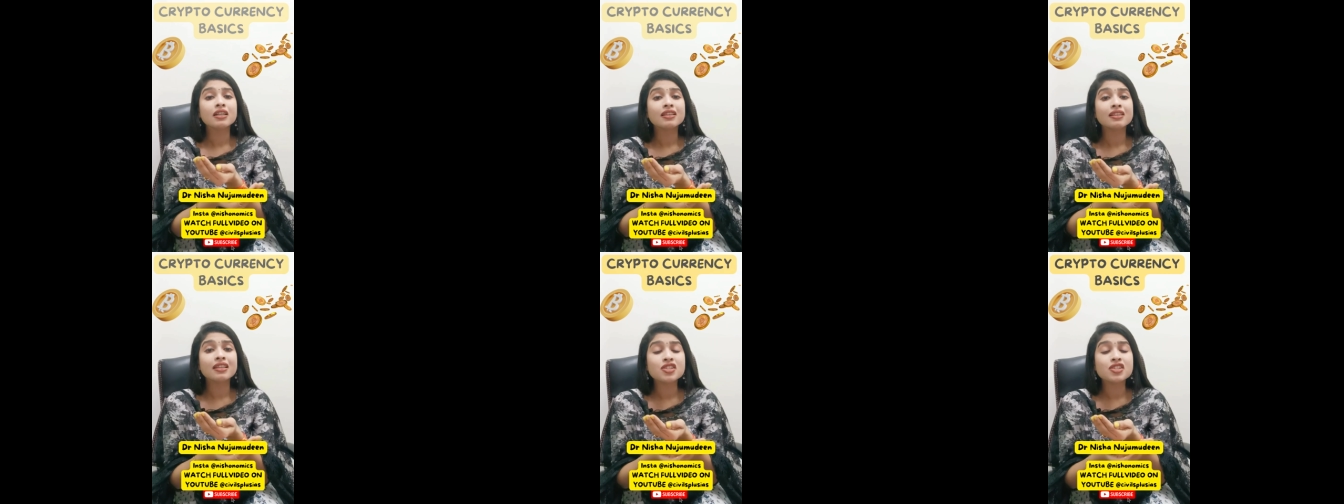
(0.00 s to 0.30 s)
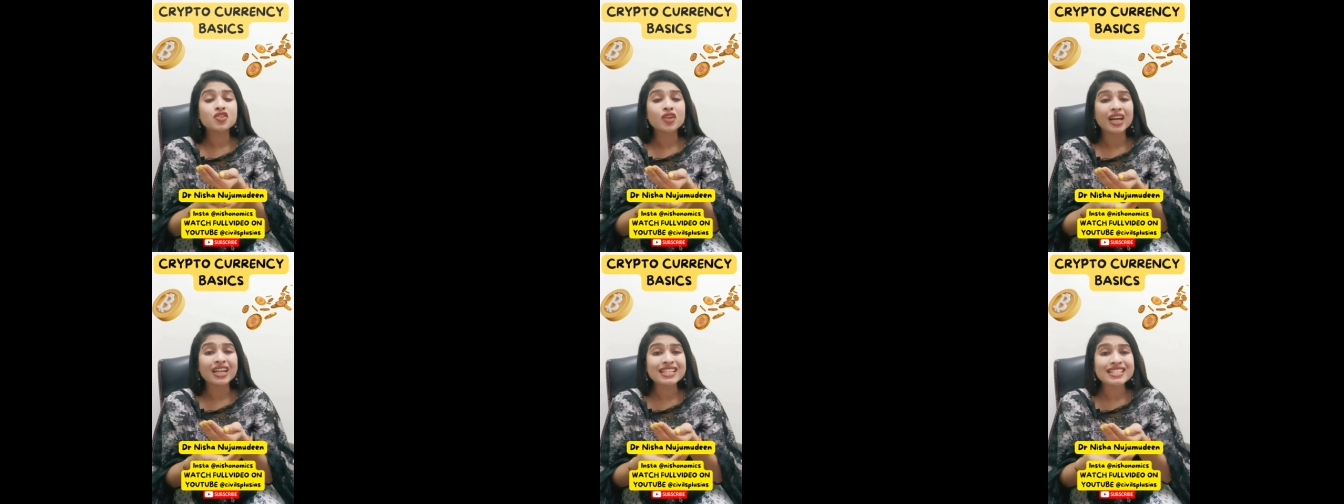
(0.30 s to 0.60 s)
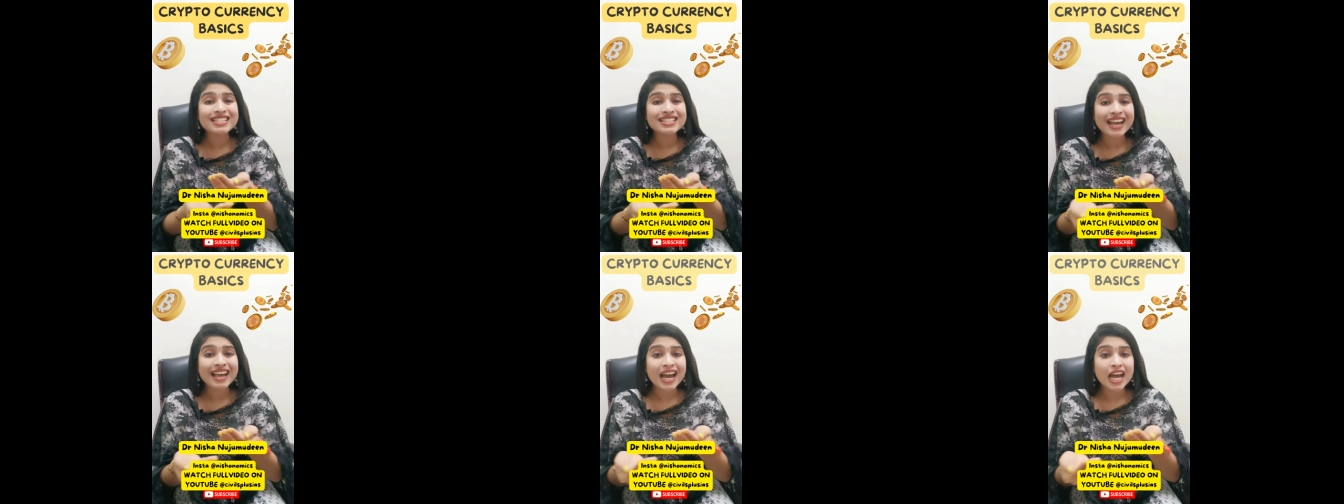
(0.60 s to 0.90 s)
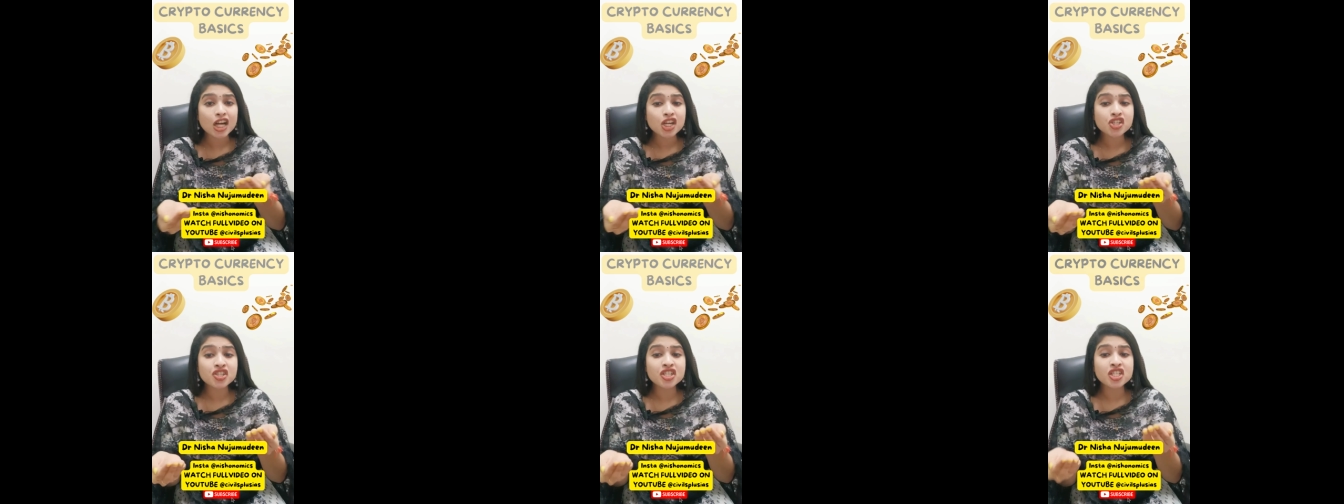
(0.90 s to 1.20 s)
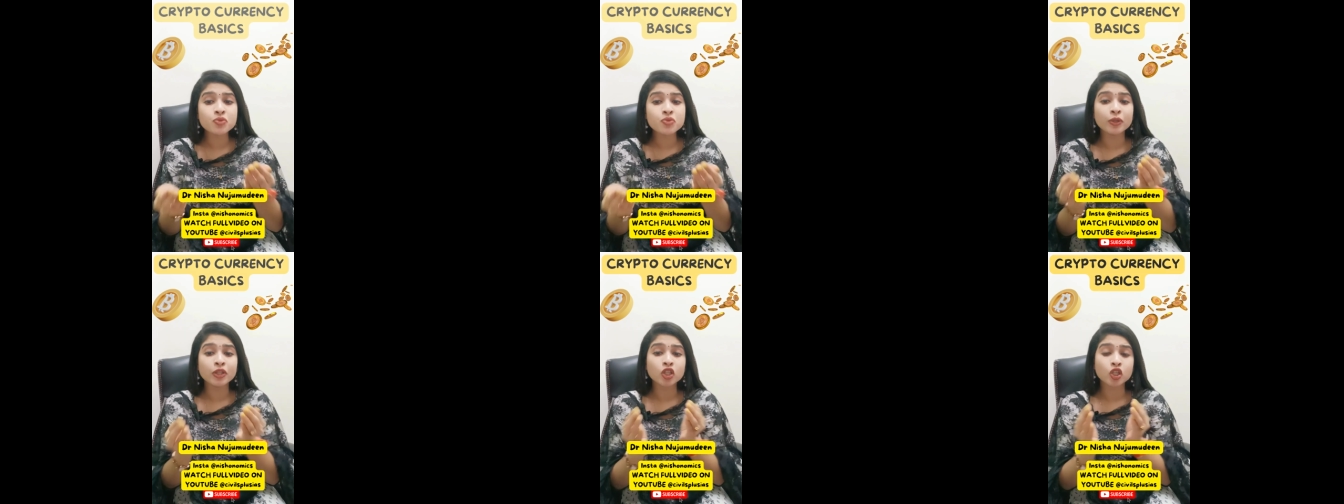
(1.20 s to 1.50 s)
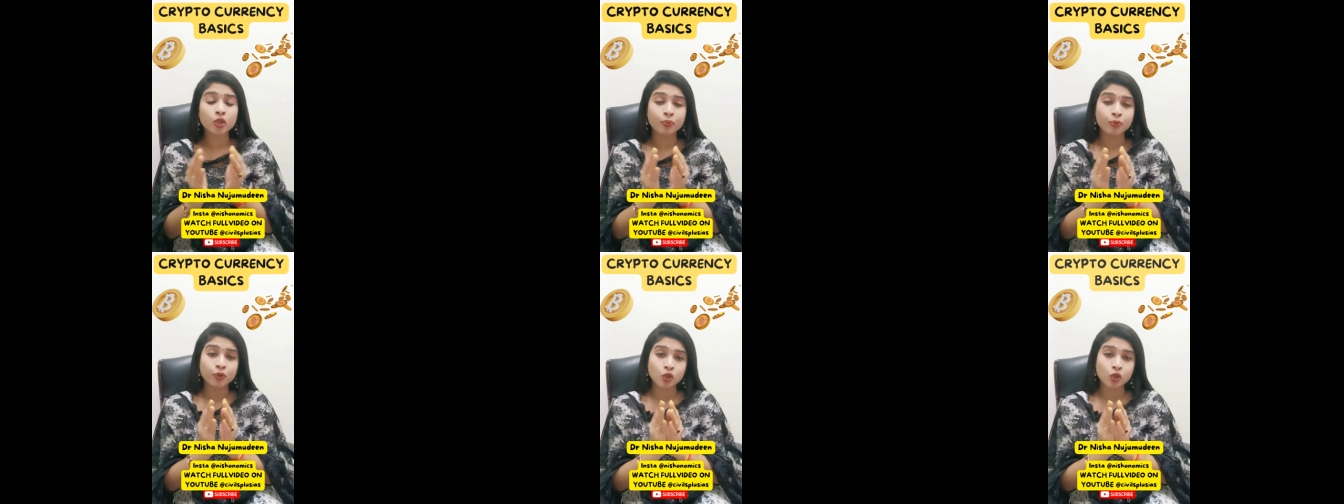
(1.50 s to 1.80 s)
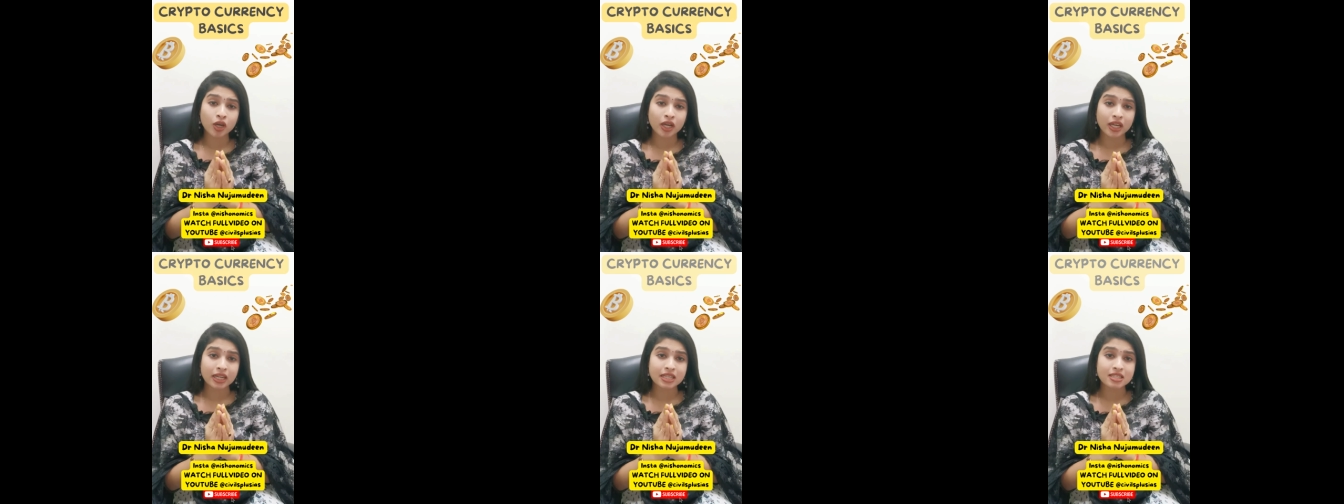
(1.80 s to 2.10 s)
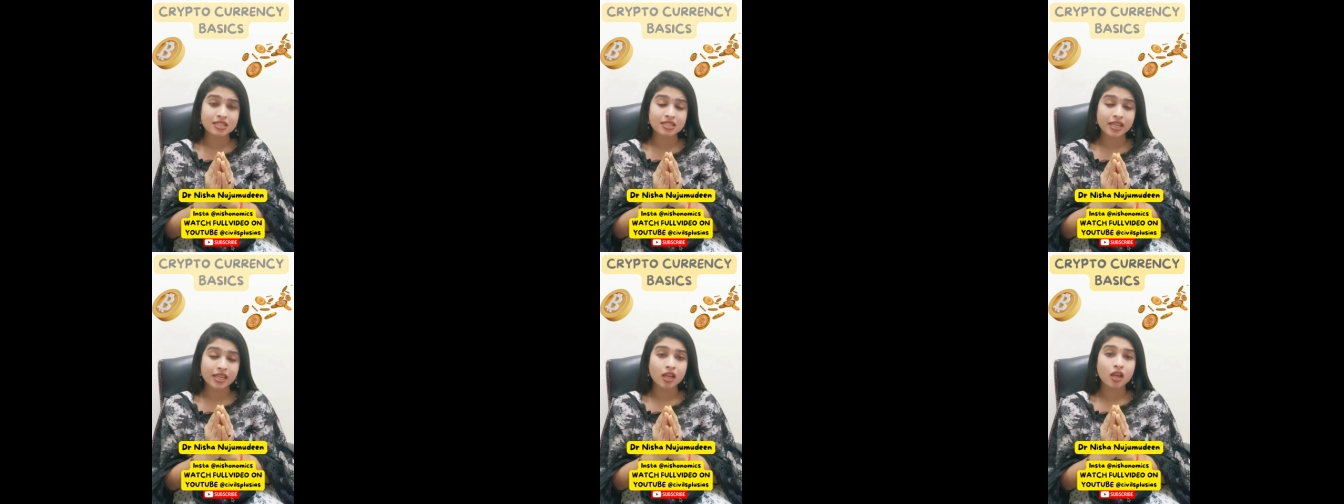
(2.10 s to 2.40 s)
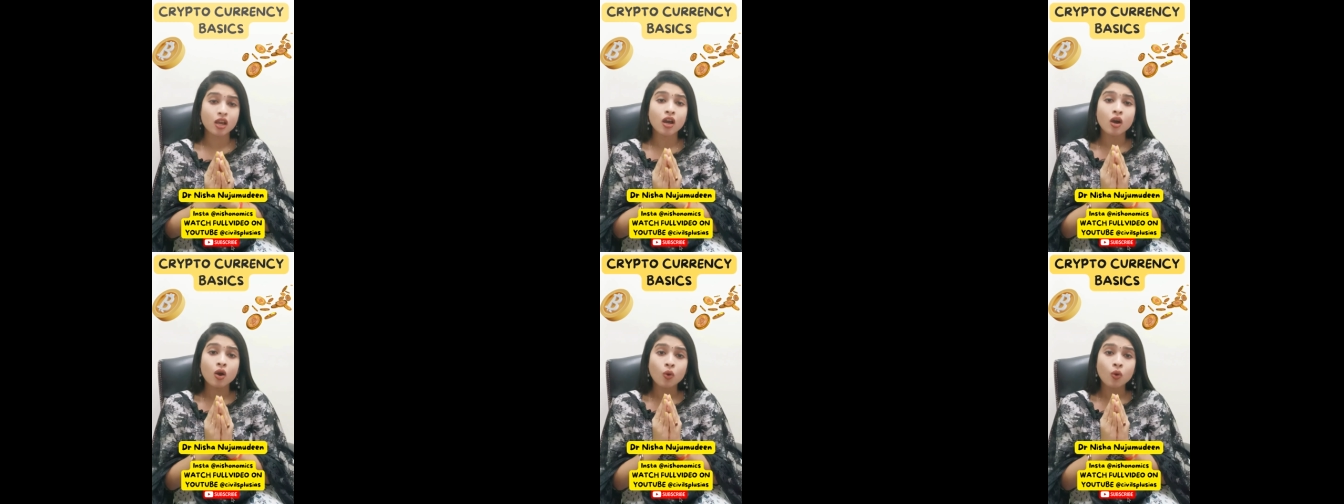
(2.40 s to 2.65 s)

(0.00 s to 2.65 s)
the transactions with cryptocurrency,